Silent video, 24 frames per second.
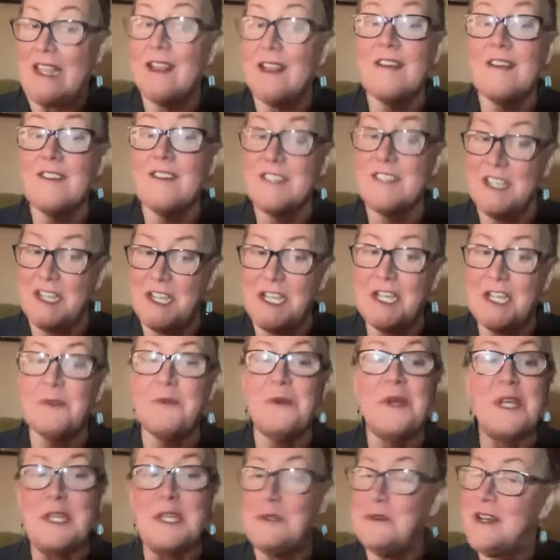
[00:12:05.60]
eager to hear
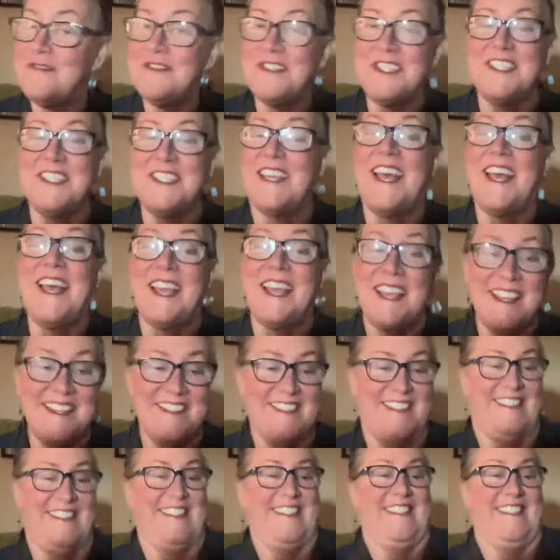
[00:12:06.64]
what you have to say.